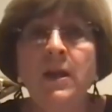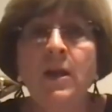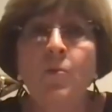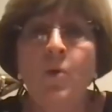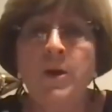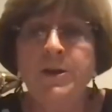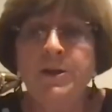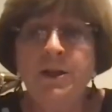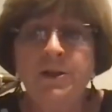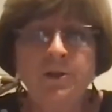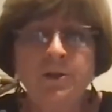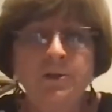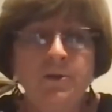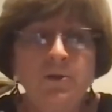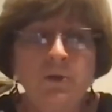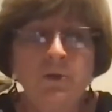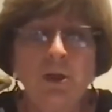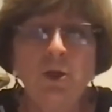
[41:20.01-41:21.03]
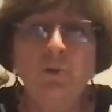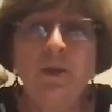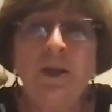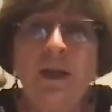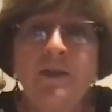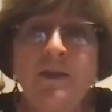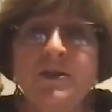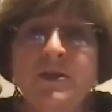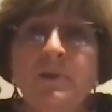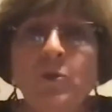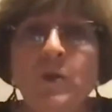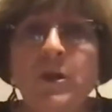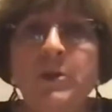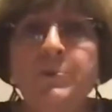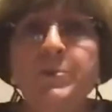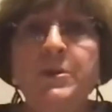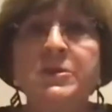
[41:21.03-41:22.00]
I wanted to do to illuminate some
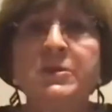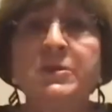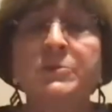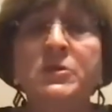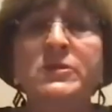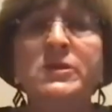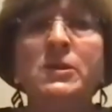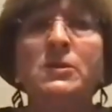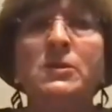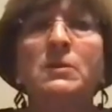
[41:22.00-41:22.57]
great piece of music